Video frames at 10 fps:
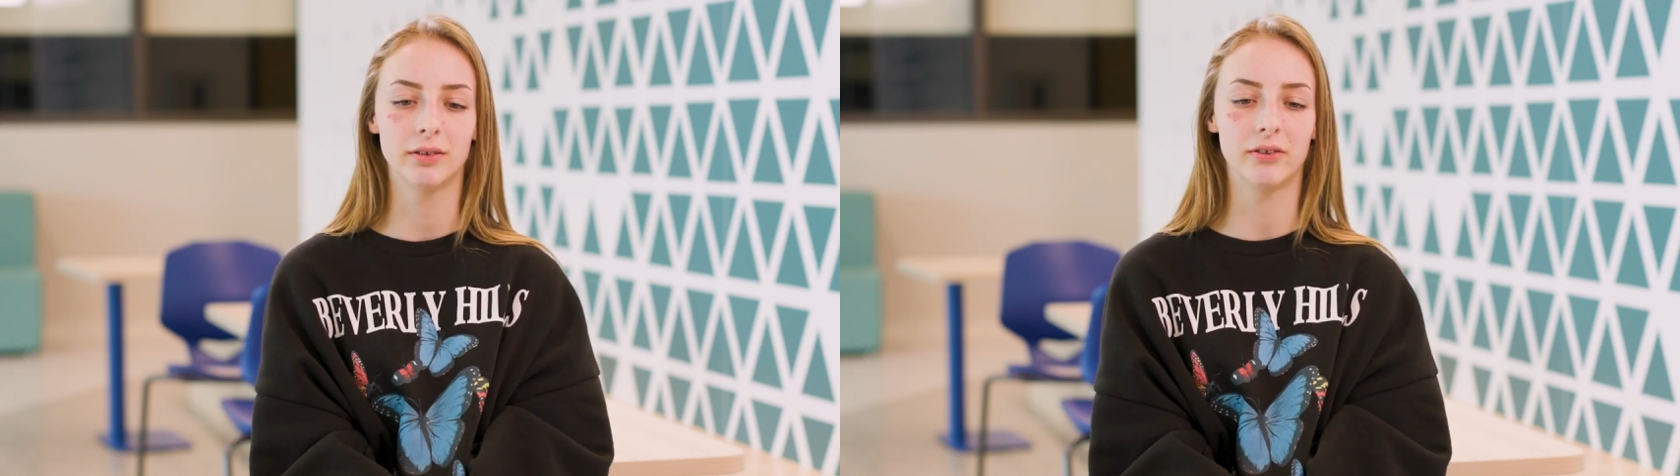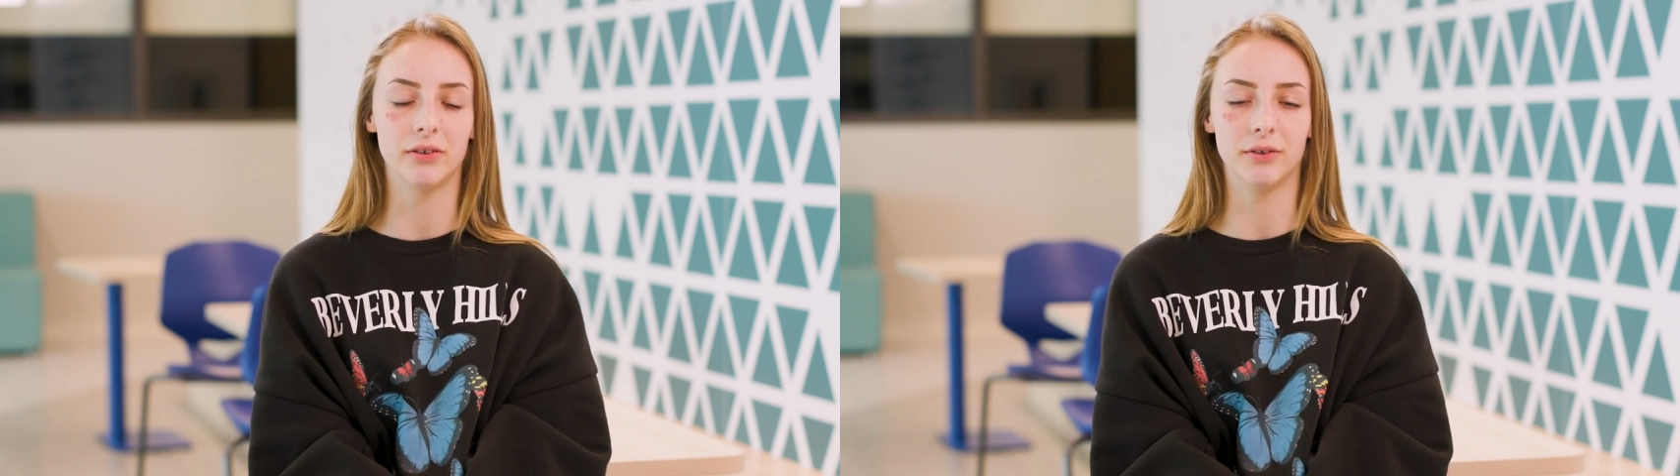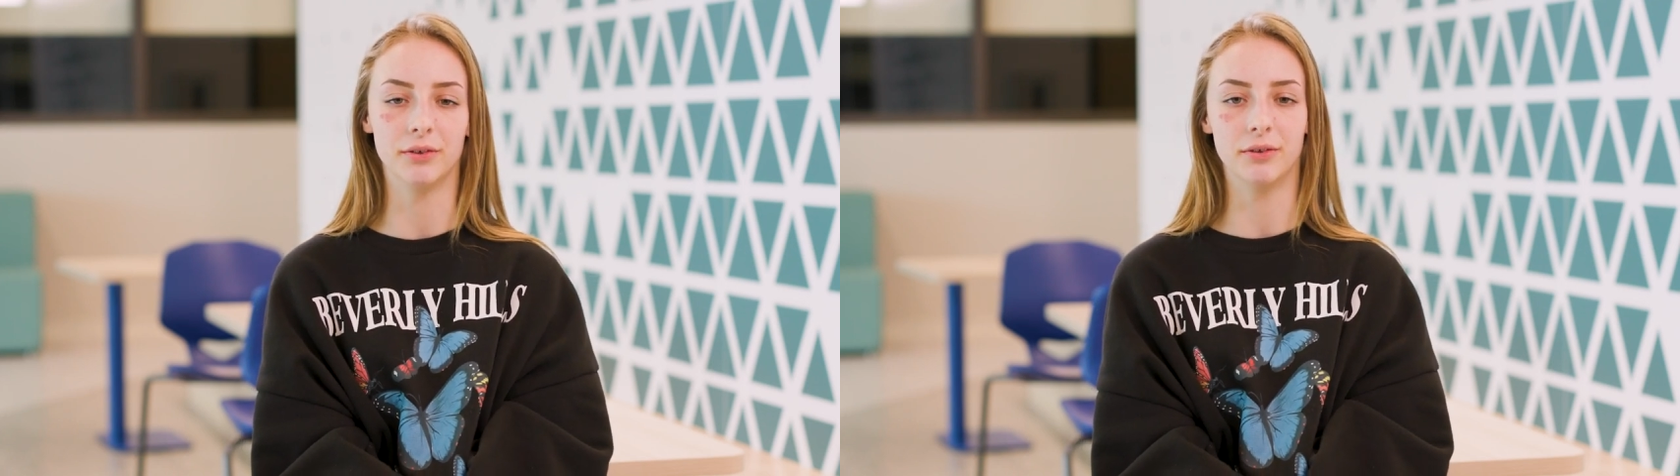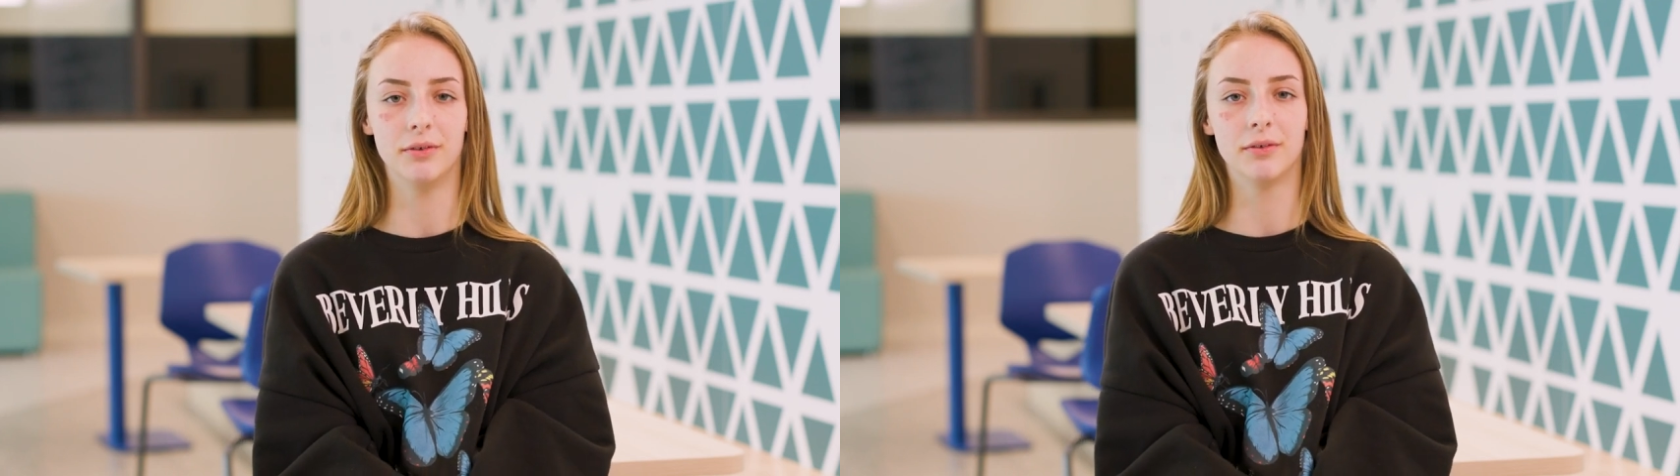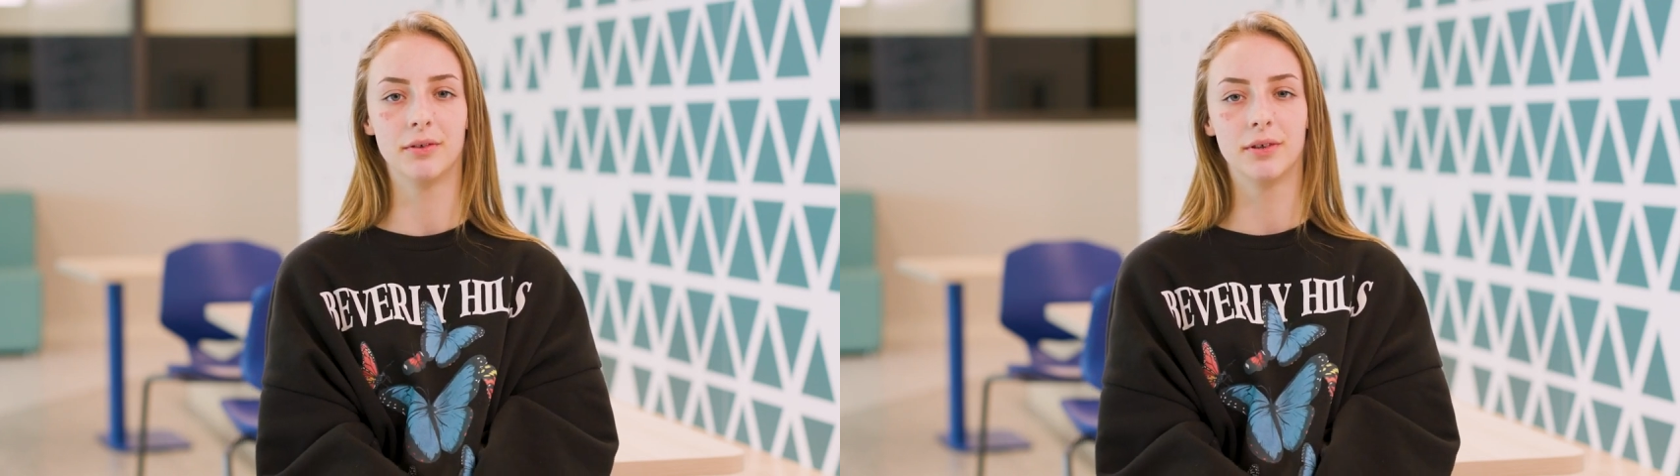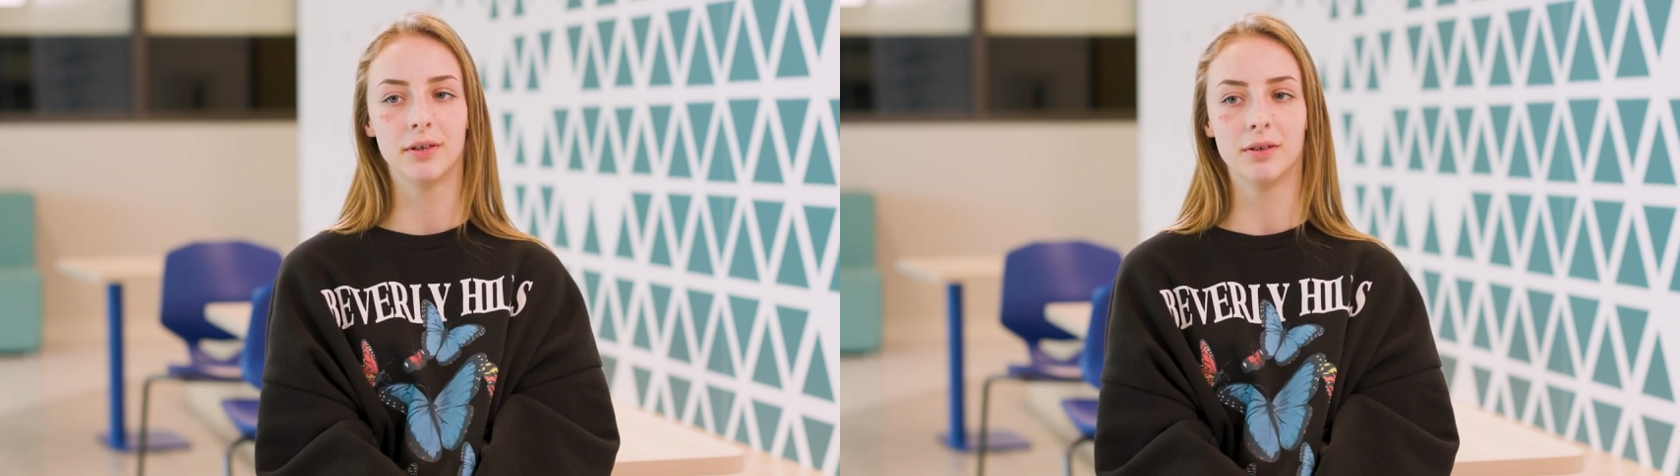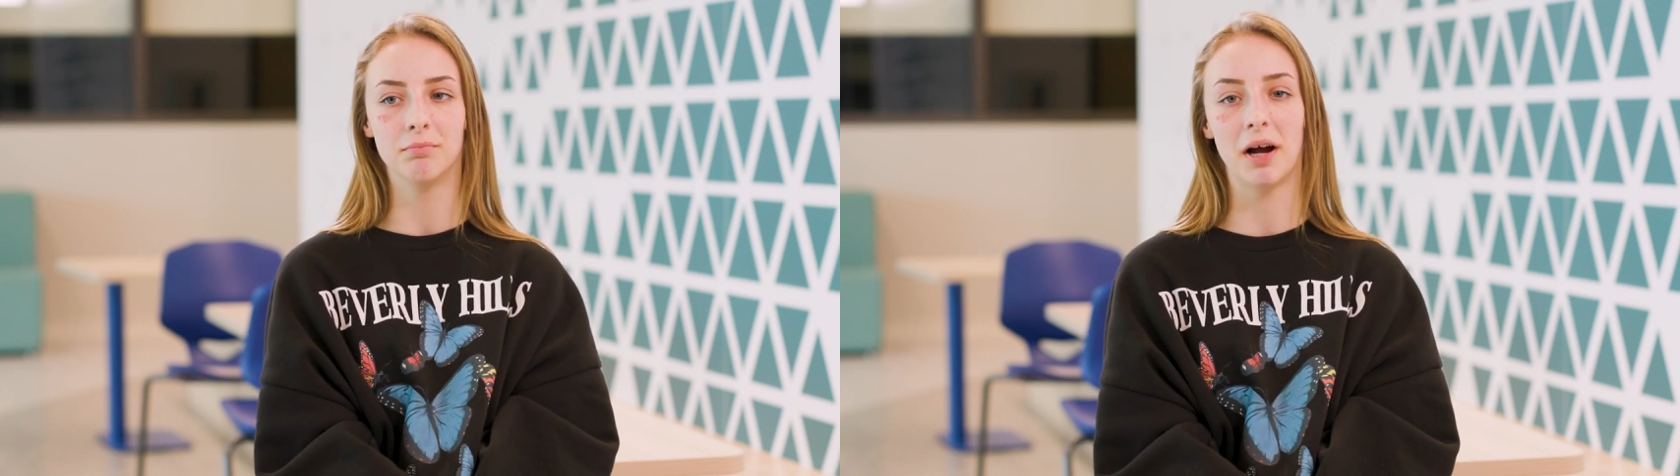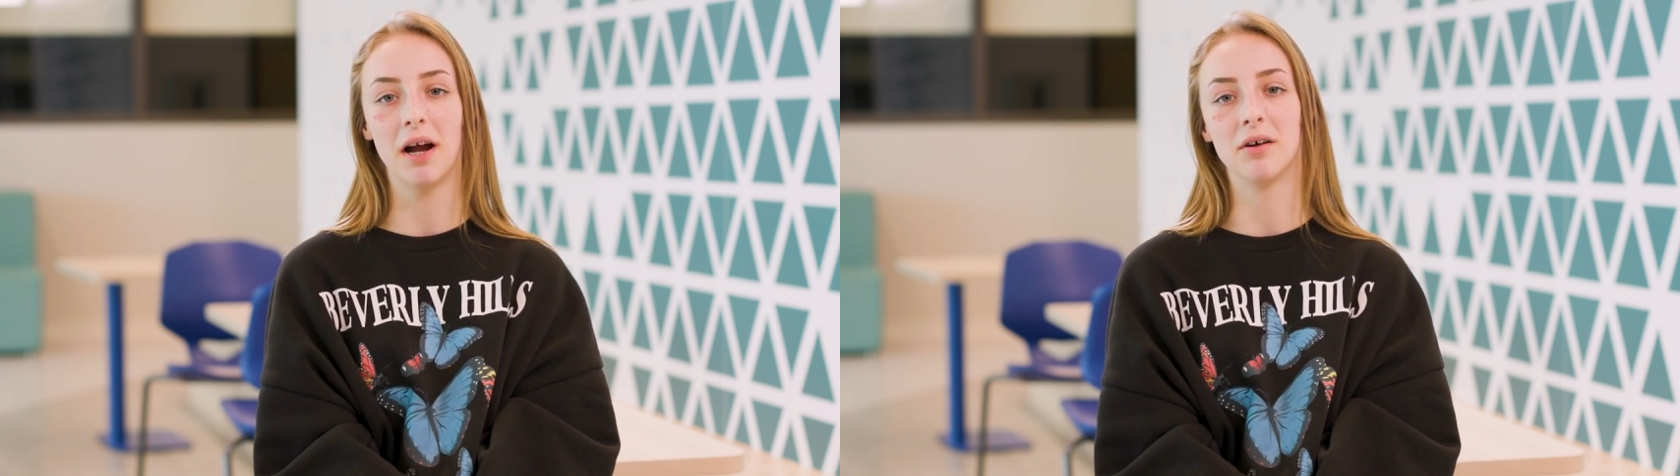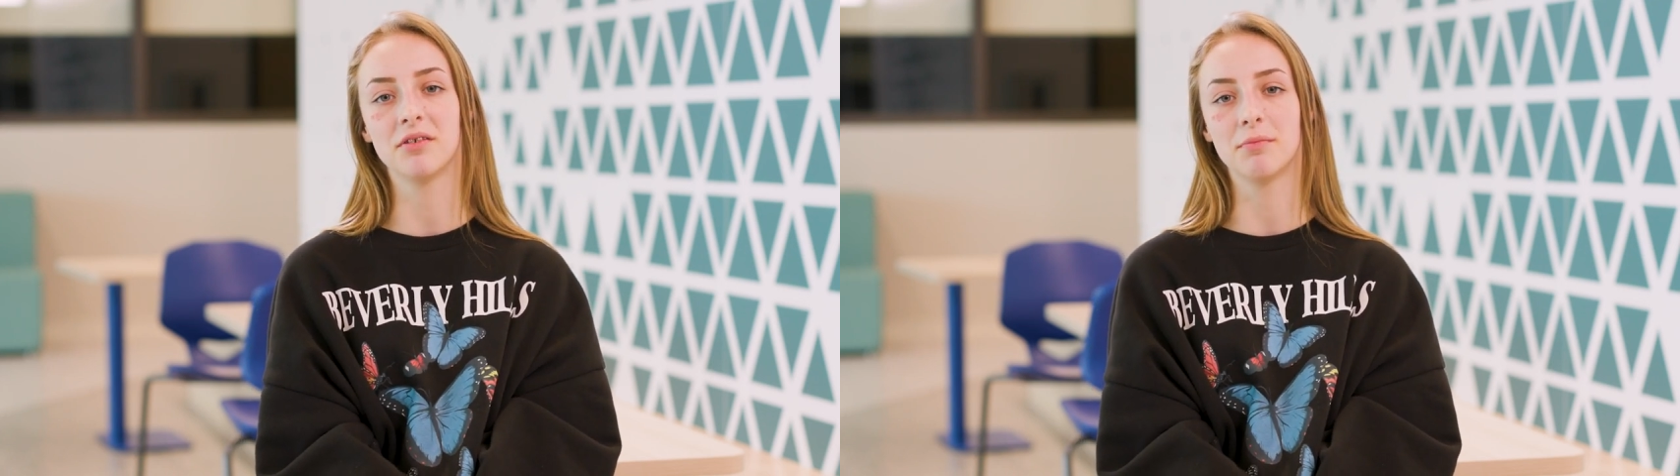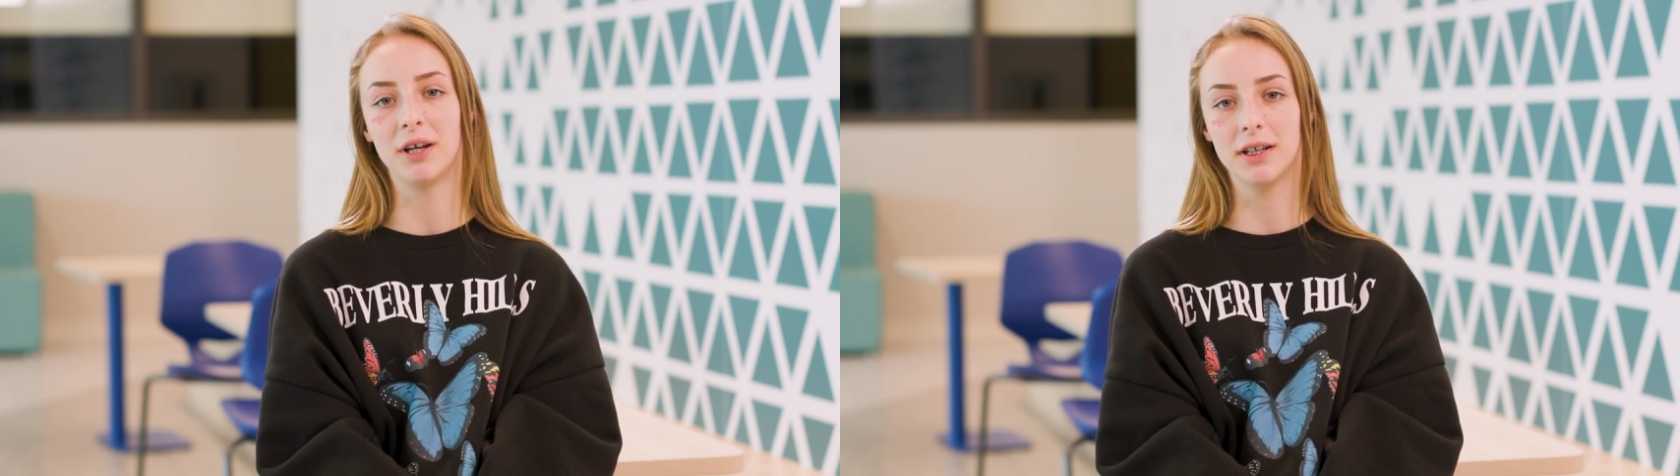to my
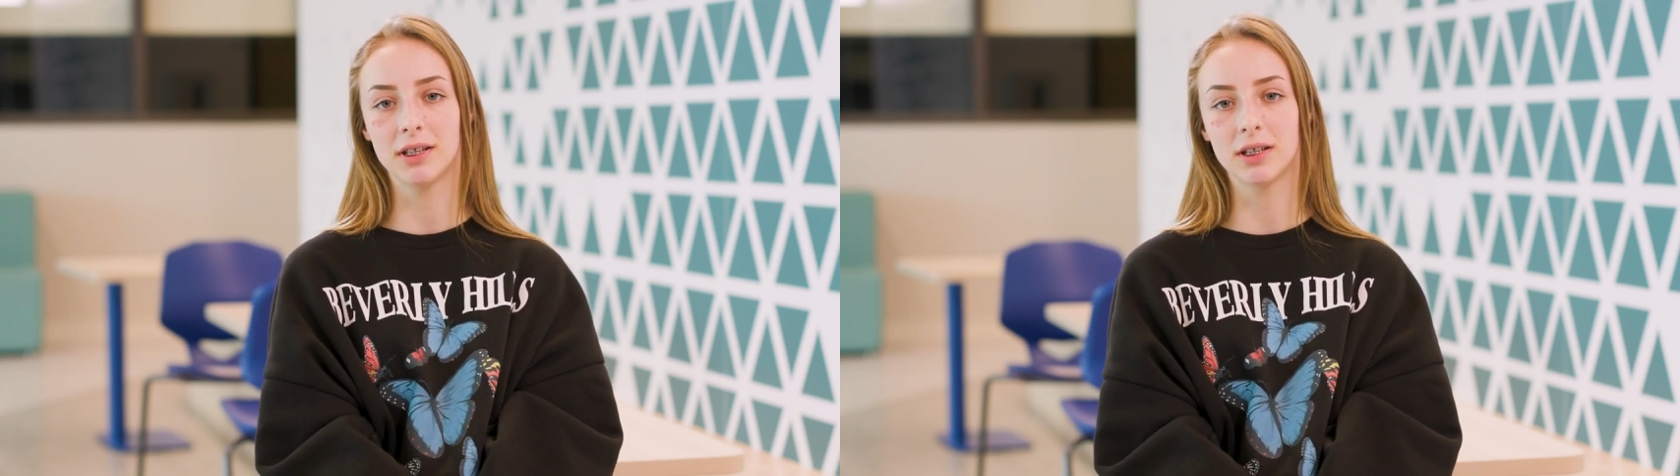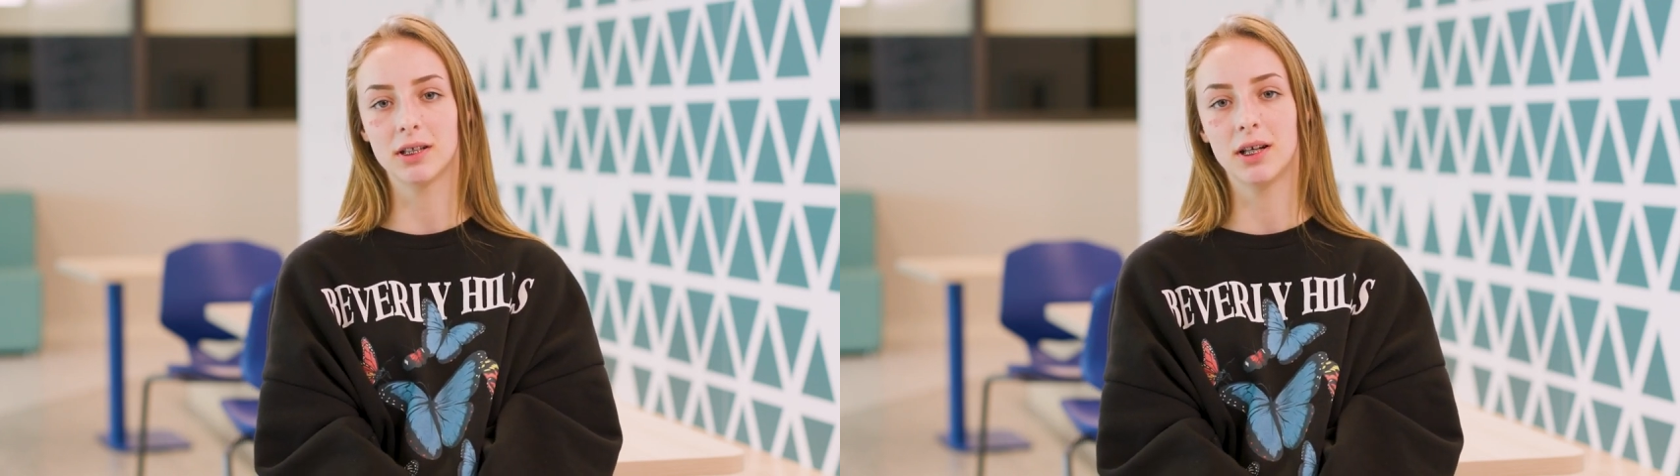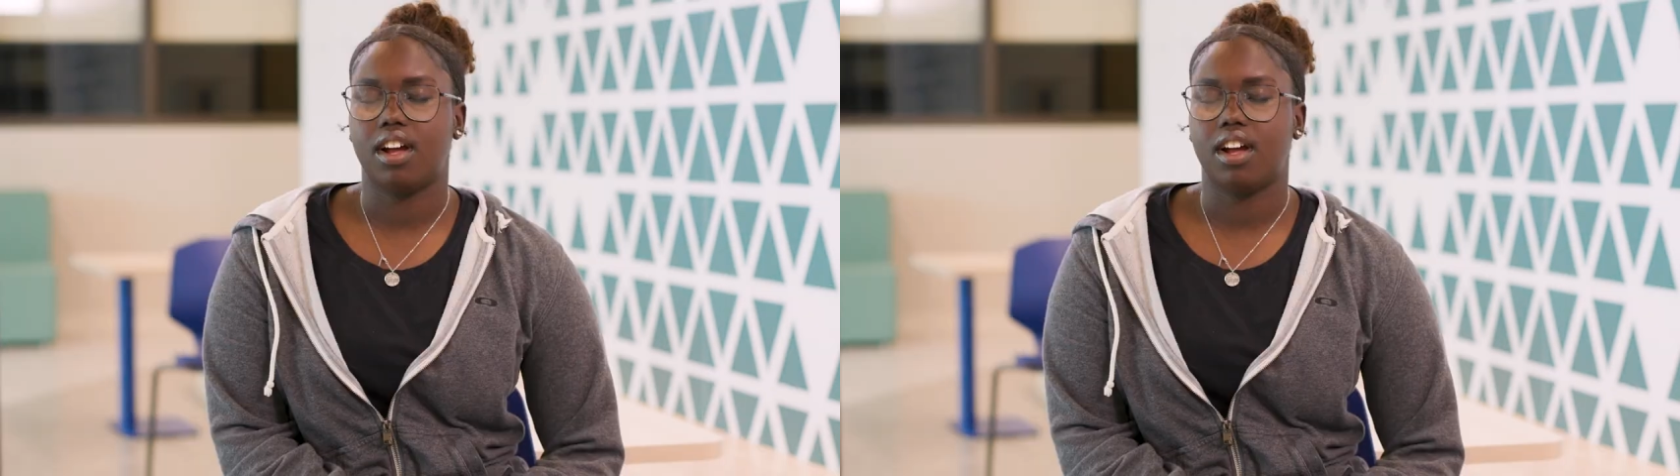housemates.